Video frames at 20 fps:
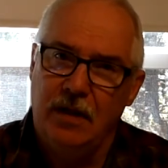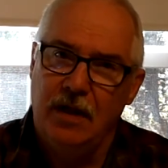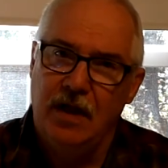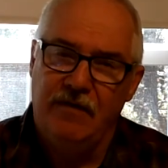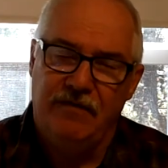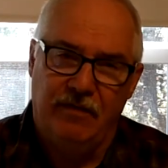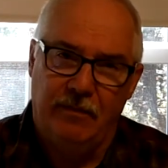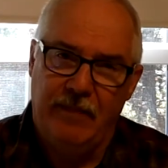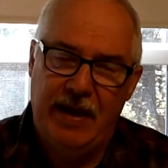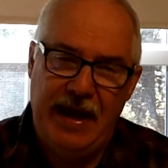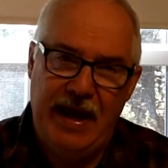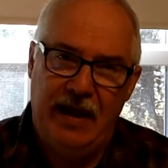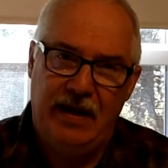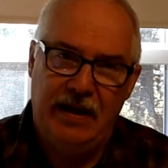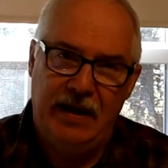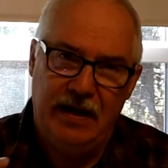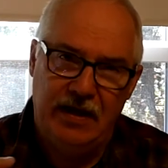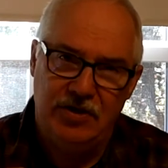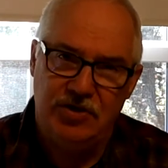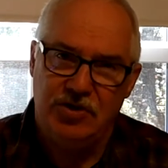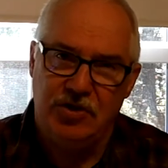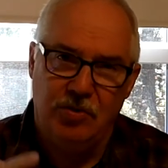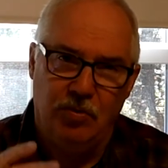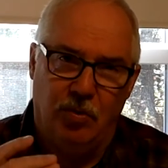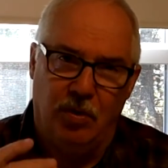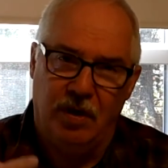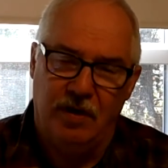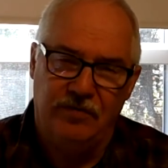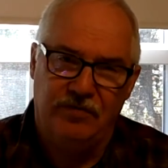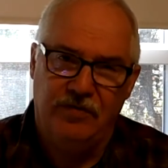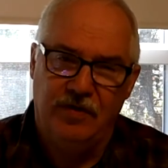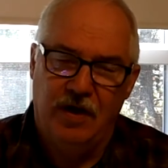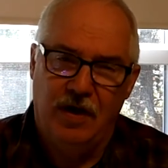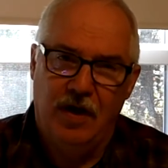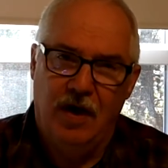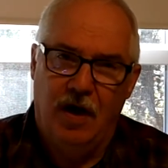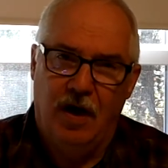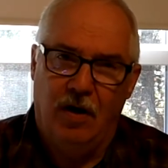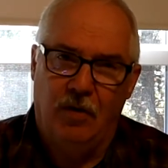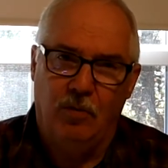If a man hits you once,
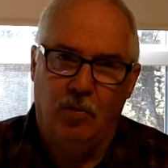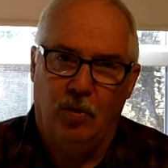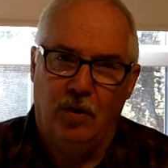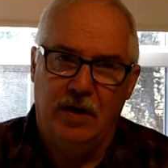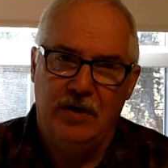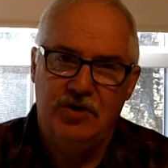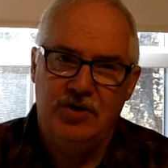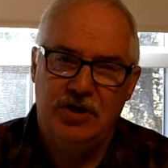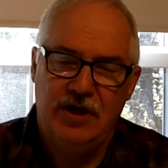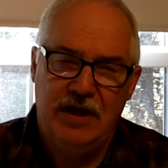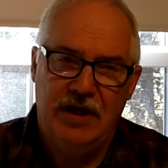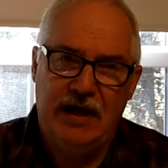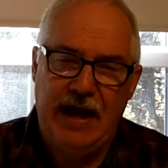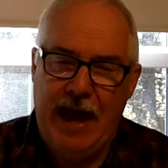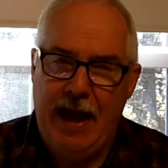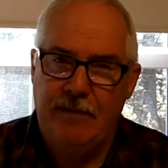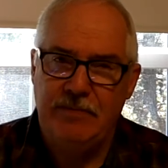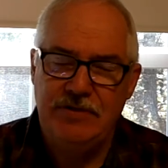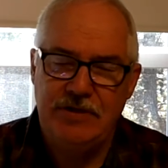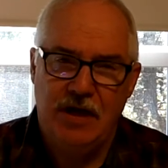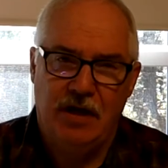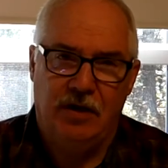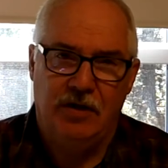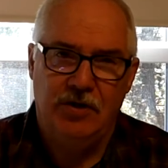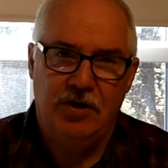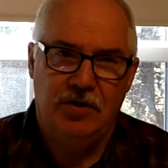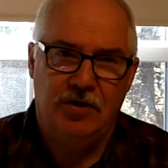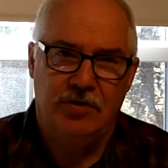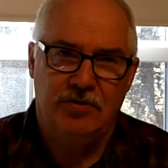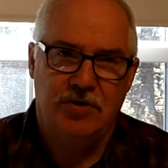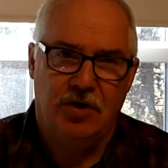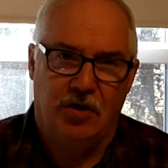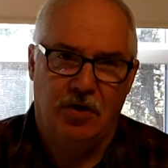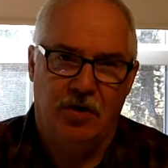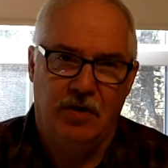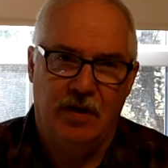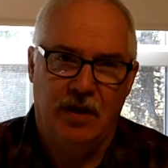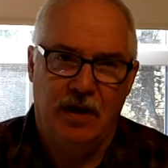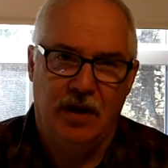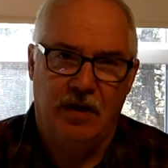on one cheek, I'm telling you to
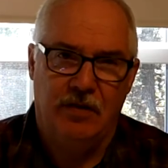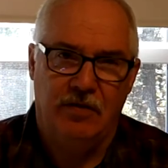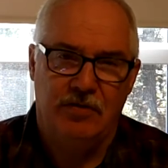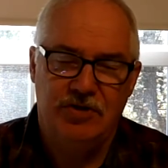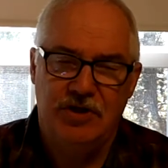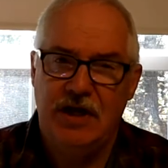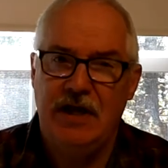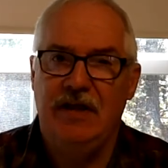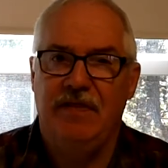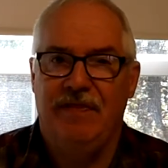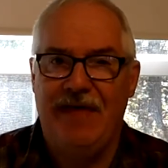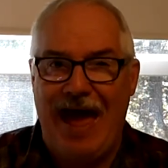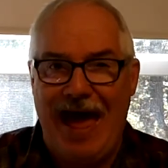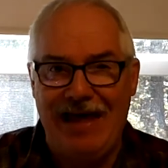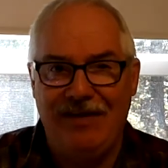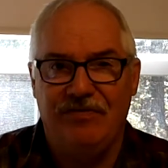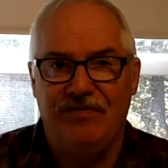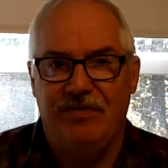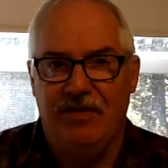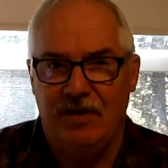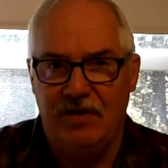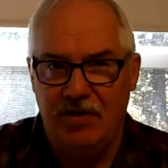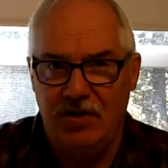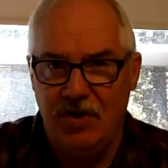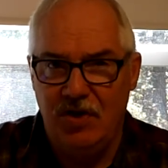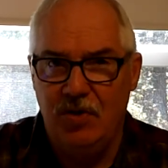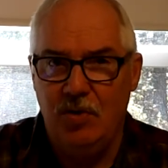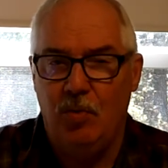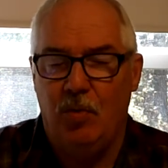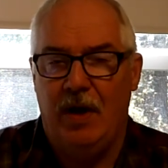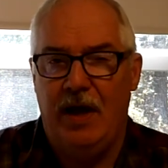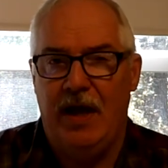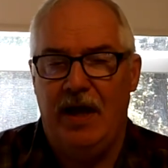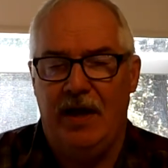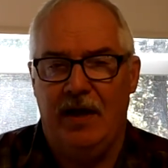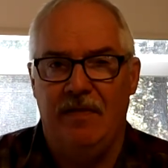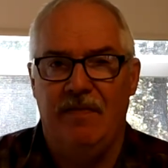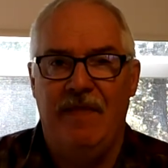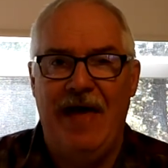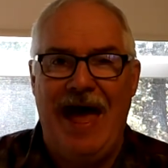turn the other cheek. That's the new
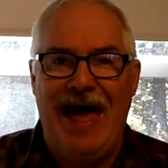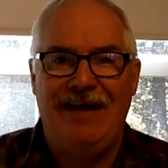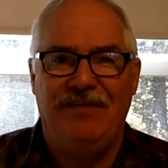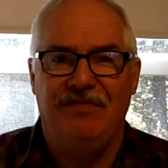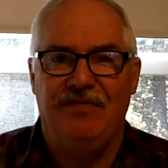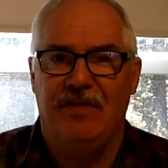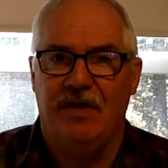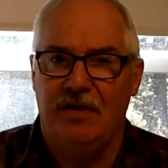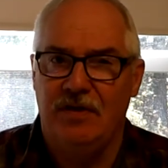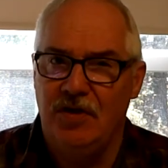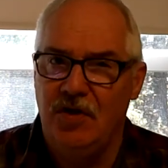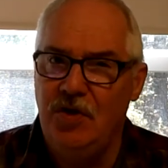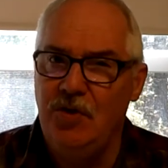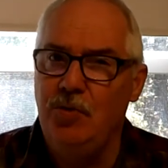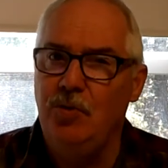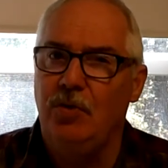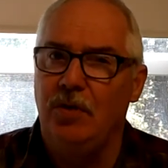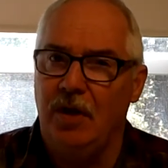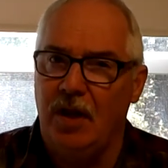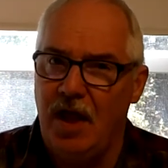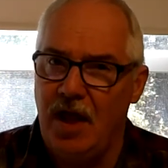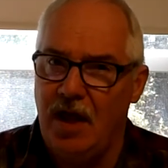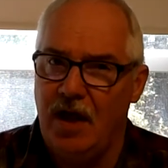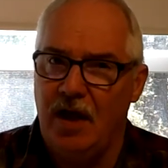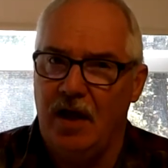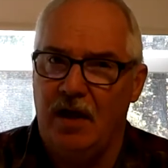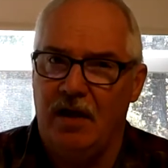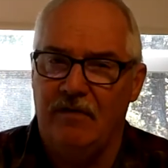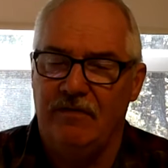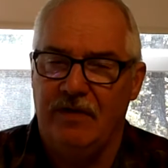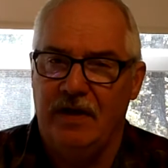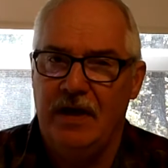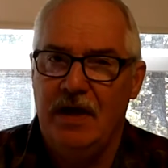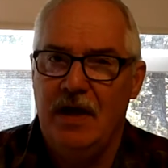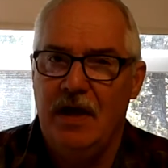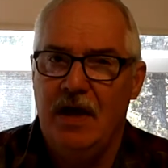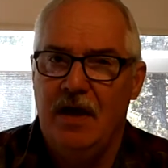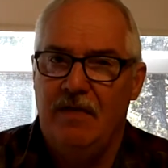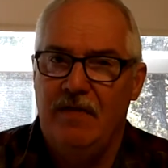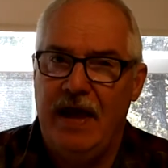way. That's the new love
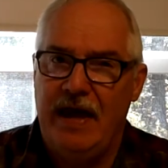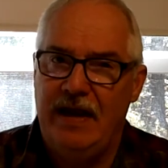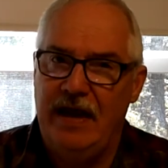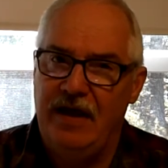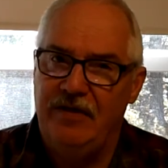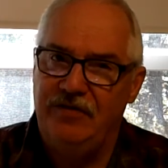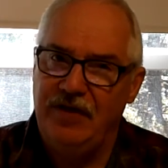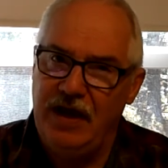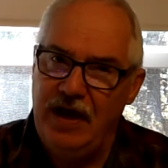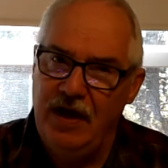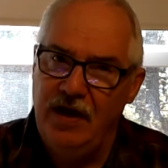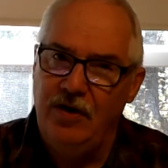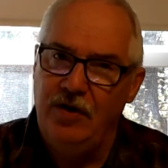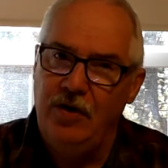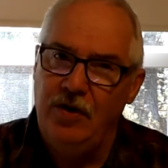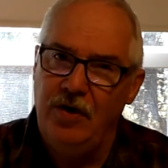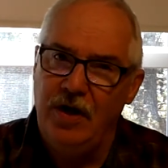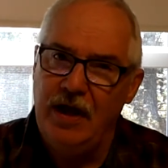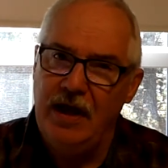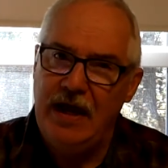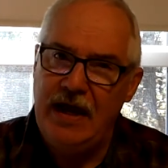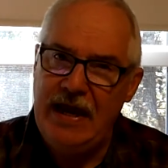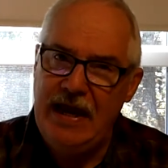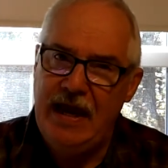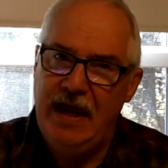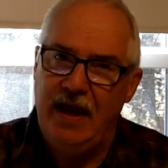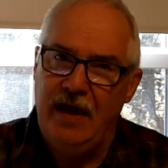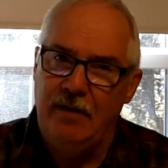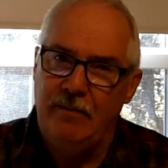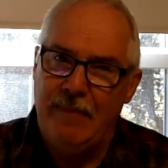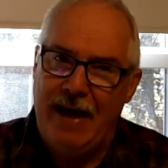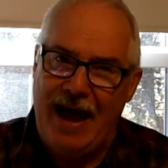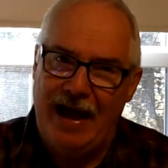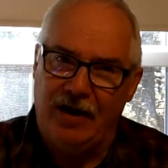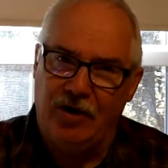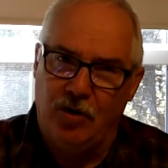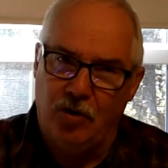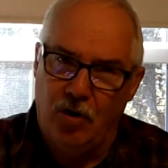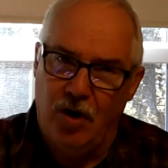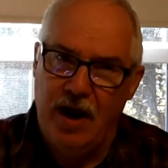that has entered in by
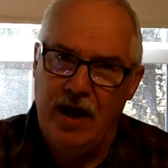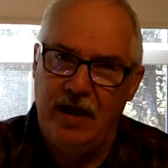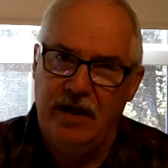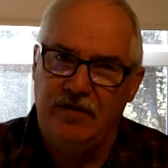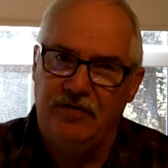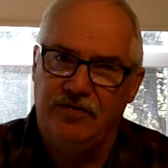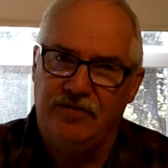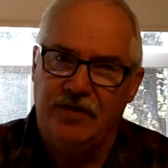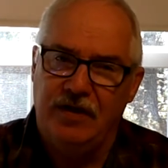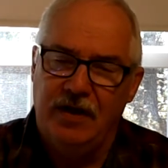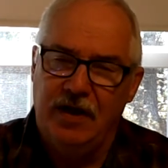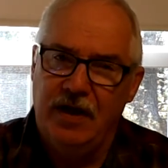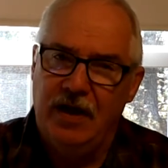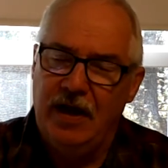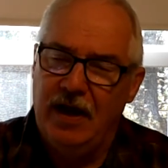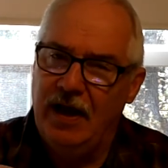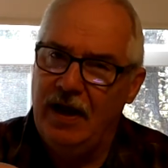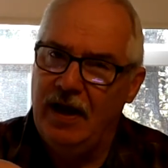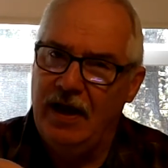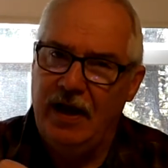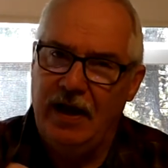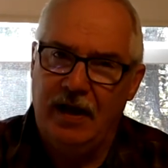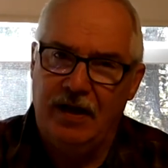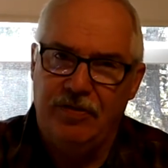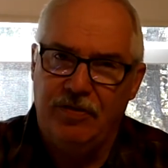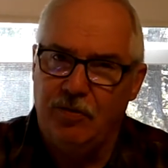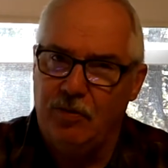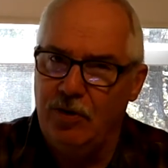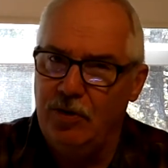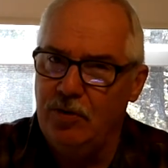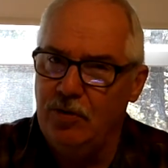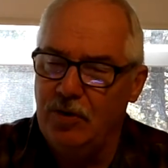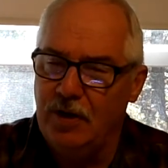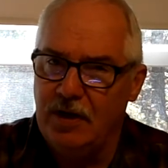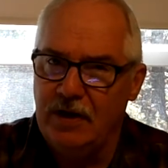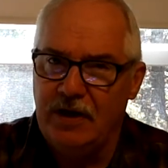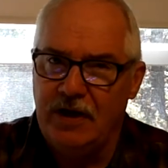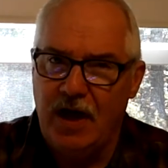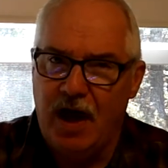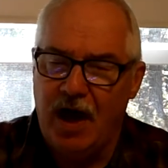grace uh,
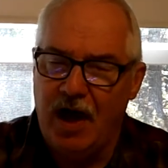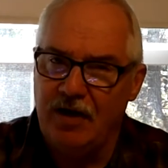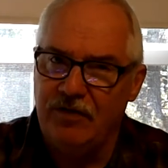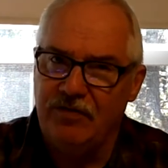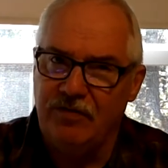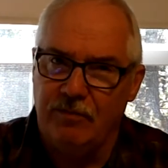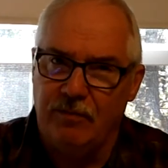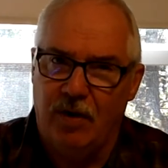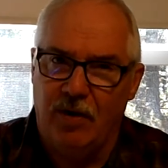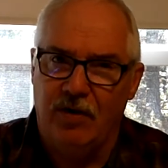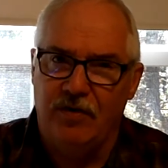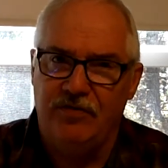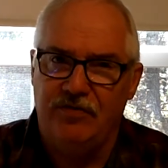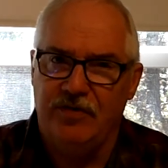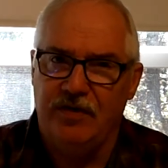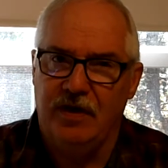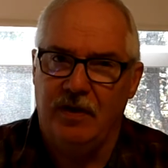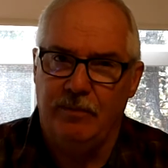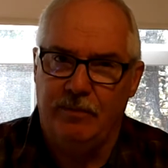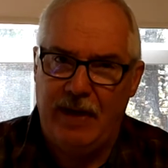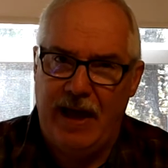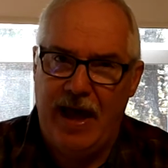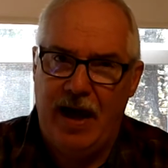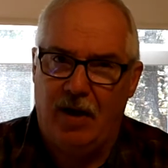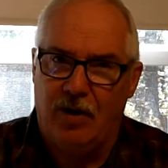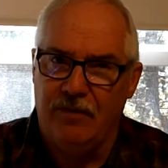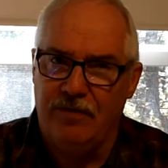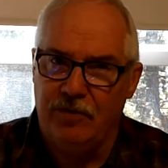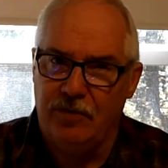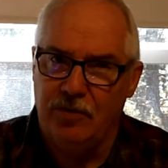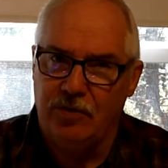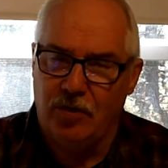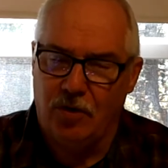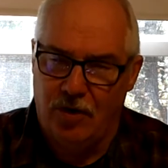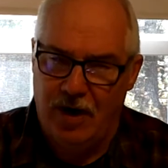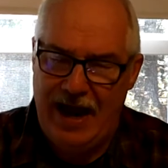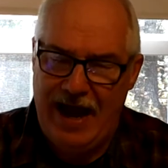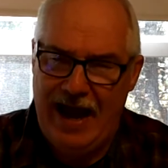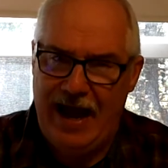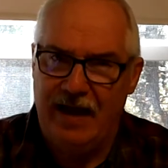through God's mercy and power through
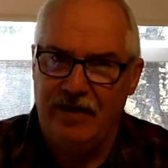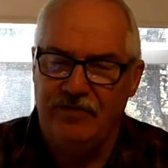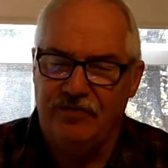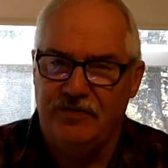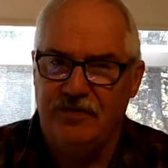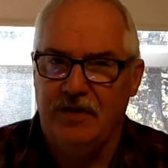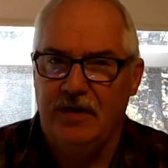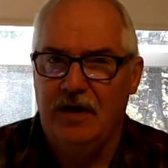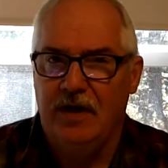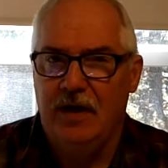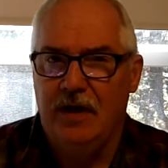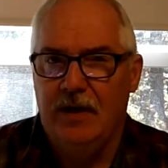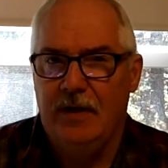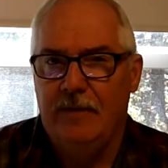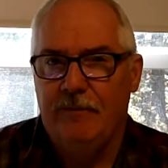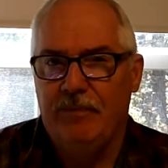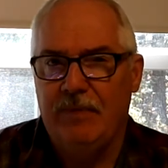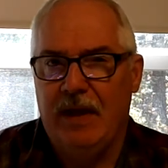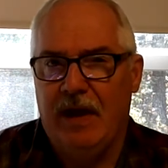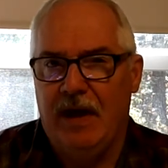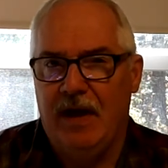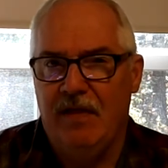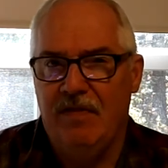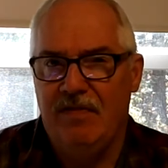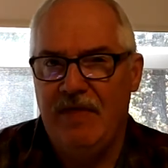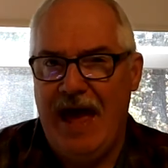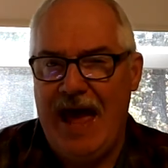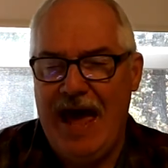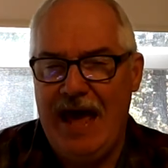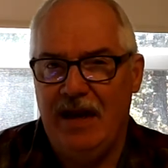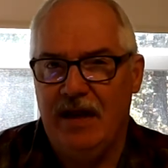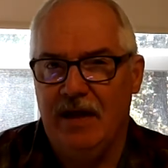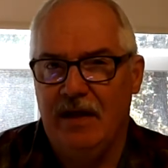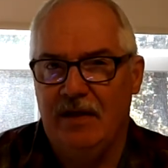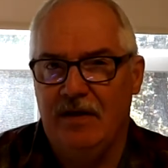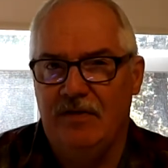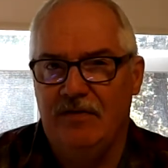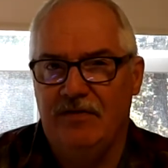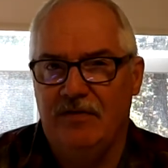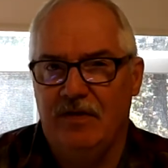Christ. Uh, that
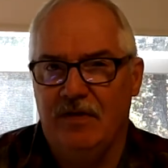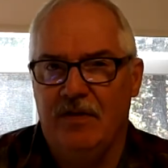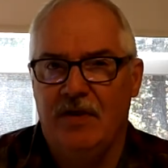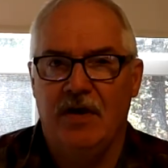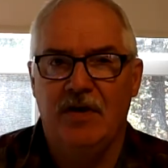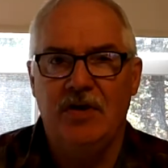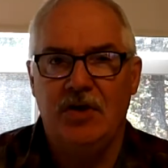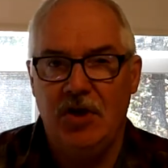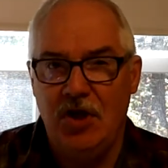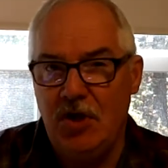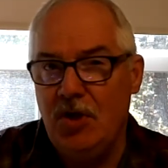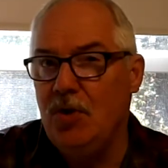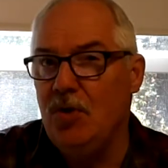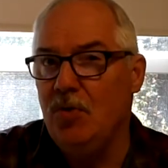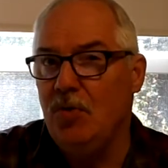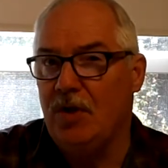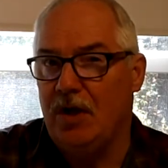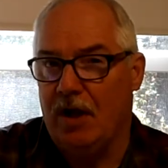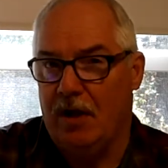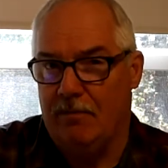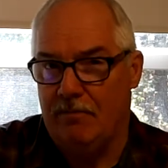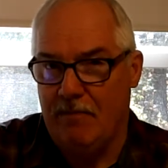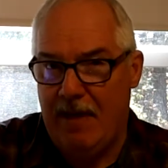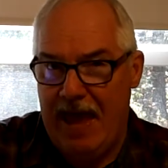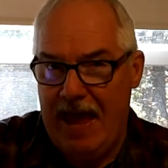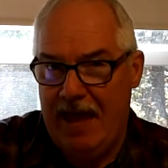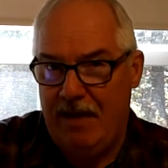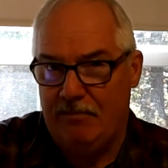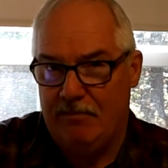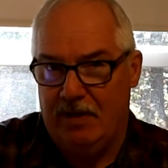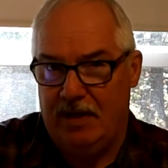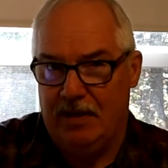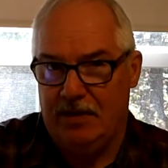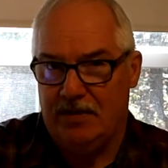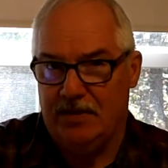is the new commandment.